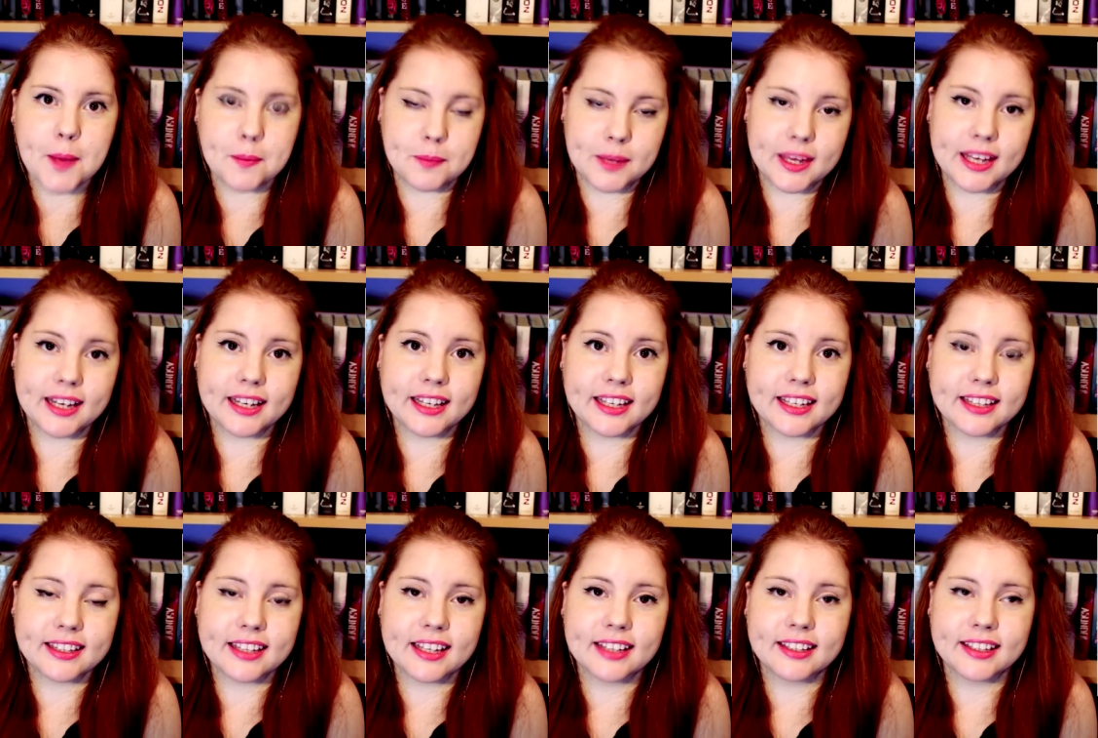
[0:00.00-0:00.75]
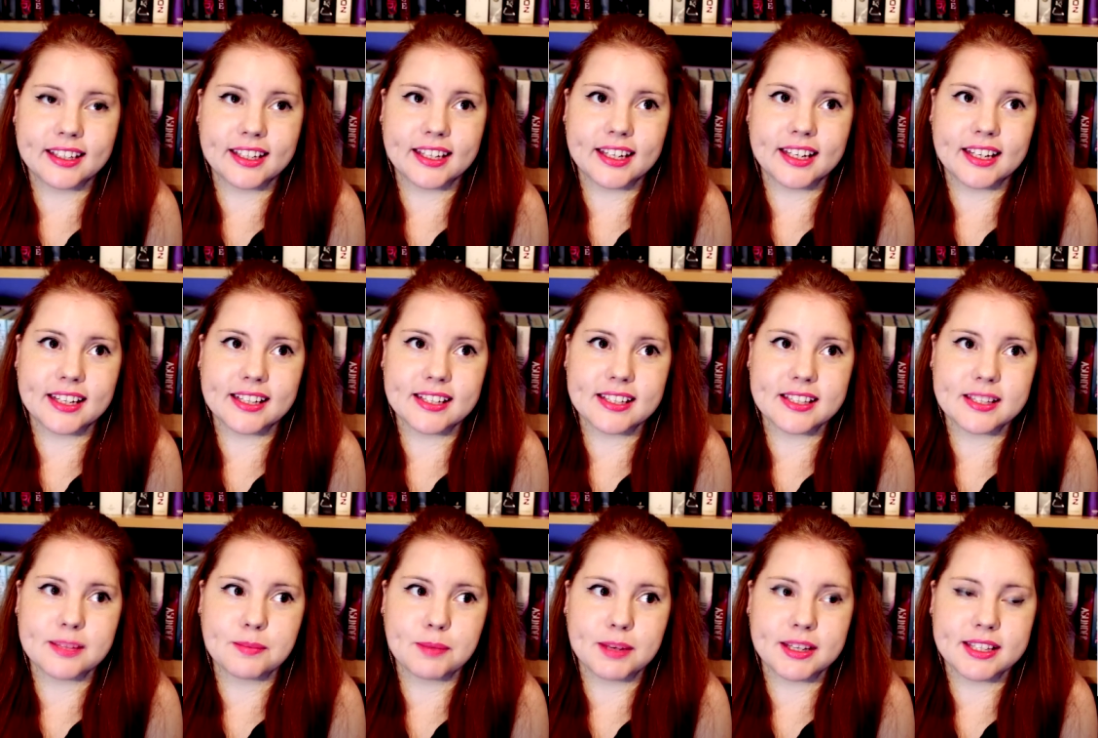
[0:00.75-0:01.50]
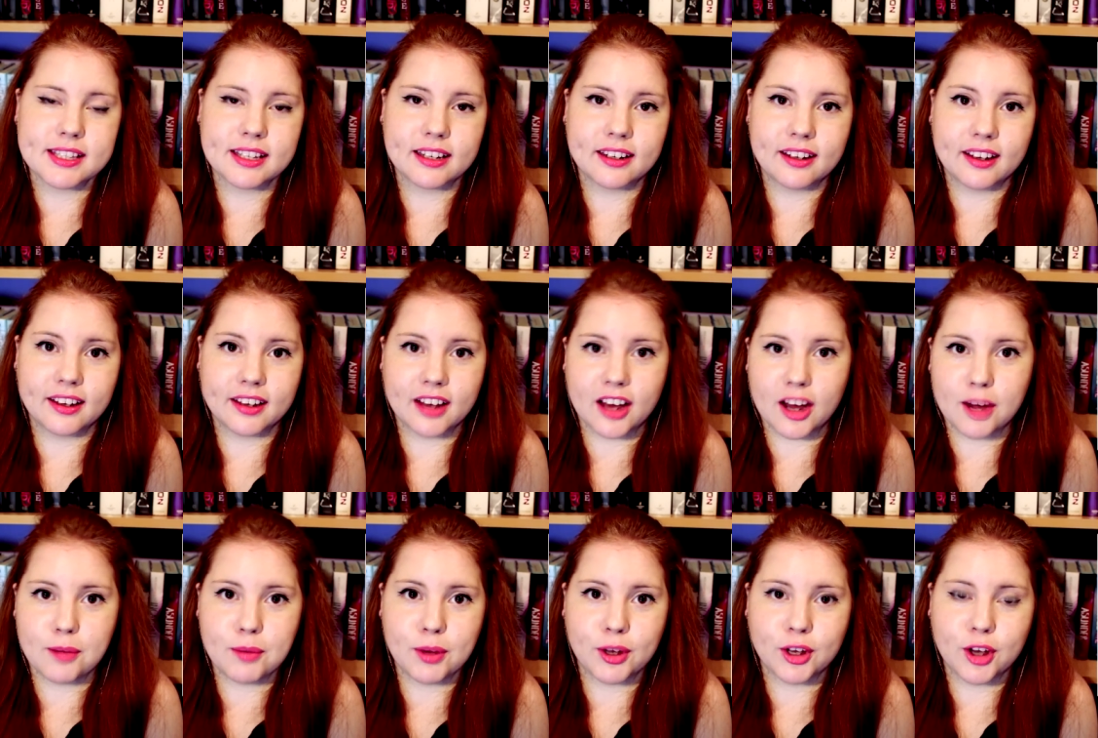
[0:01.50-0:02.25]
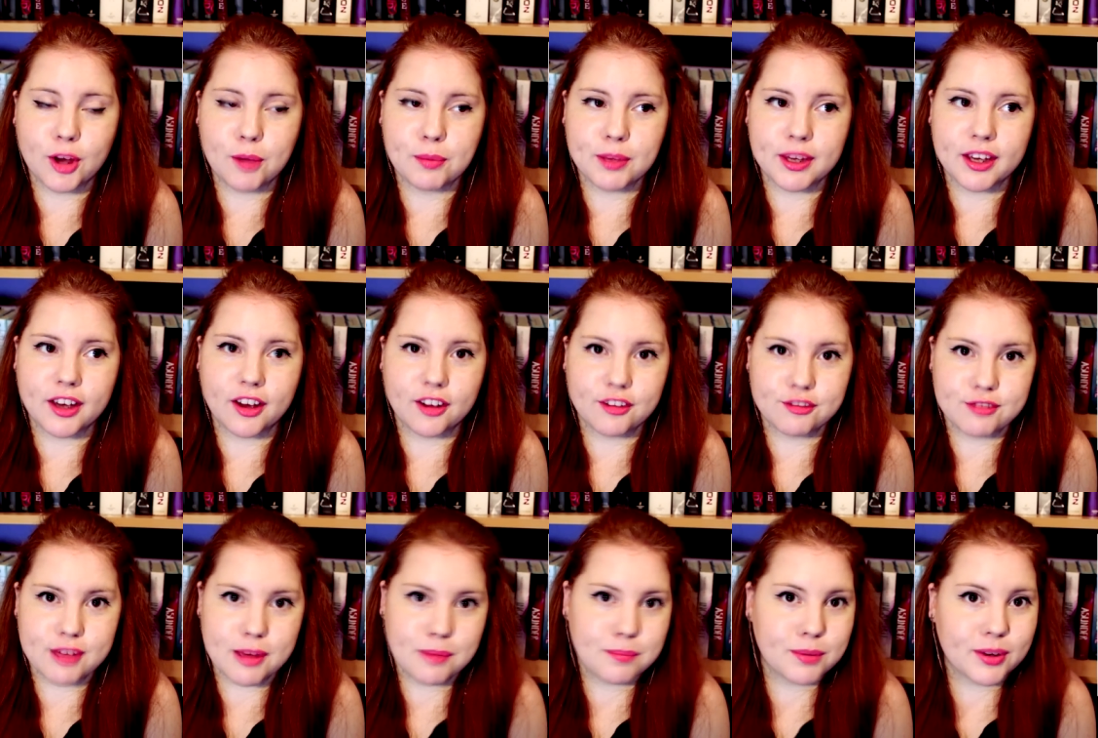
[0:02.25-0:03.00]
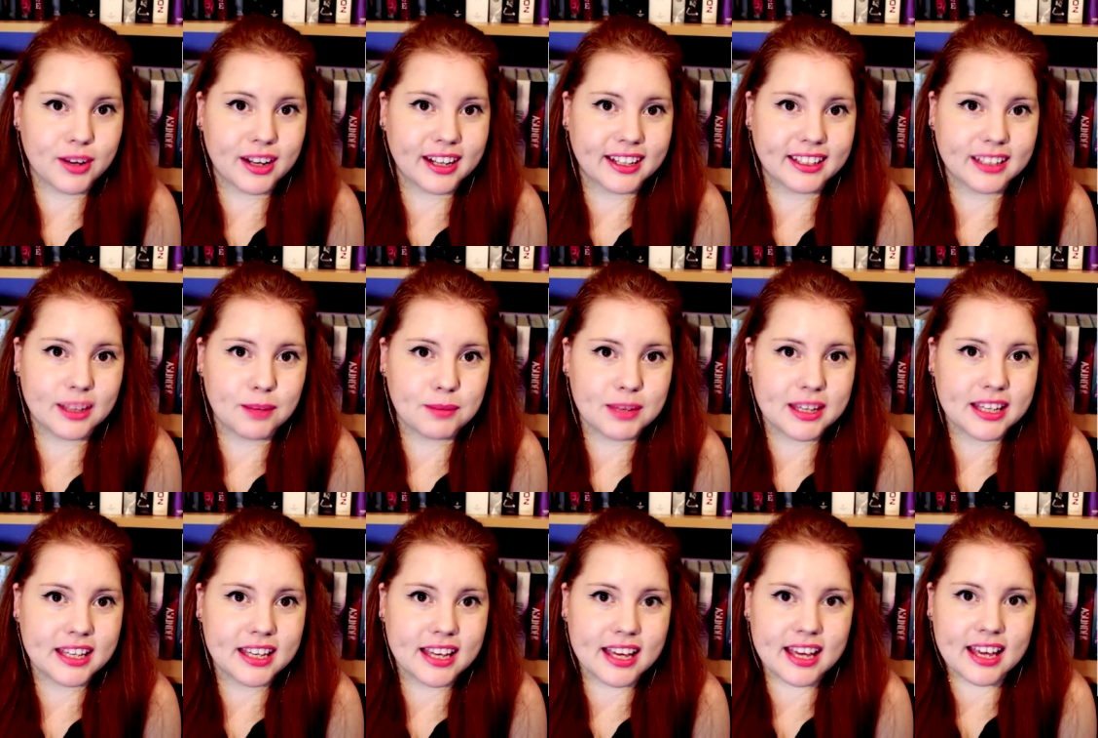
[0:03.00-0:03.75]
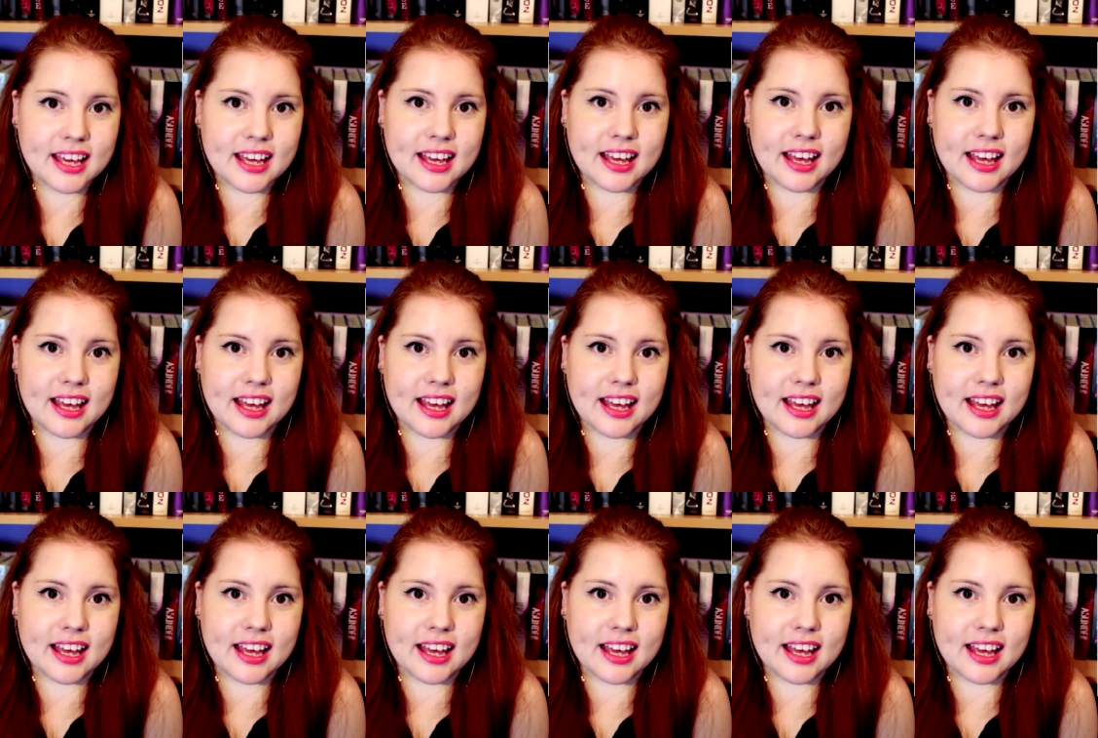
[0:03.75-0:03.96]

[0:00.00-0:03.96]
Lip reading: mainly that it's basically a carbon copy of Vampire Academy,